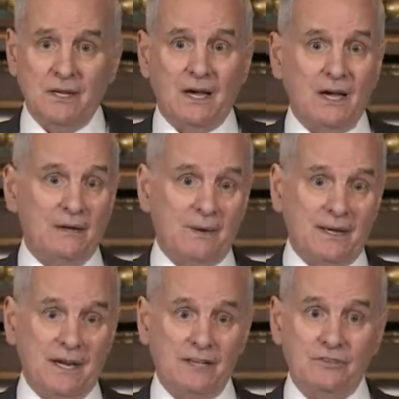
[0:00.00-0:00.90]
By
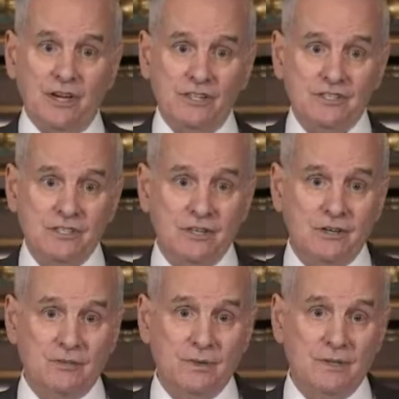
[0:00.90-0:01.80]
contrast,
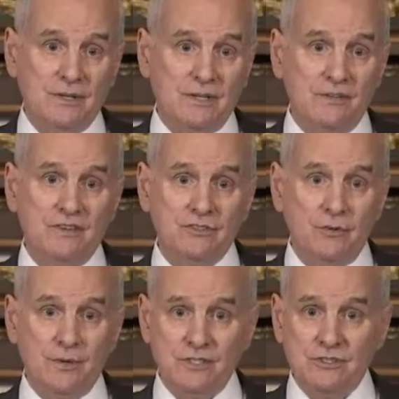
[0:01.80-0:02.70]
individual
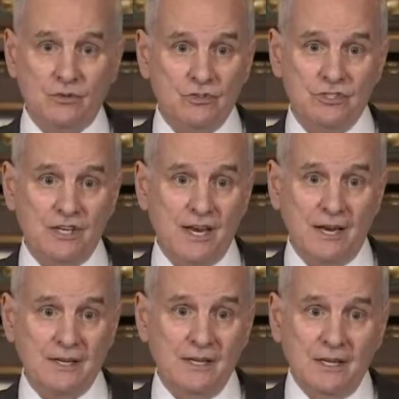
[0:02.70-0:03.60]
Minnesotans did not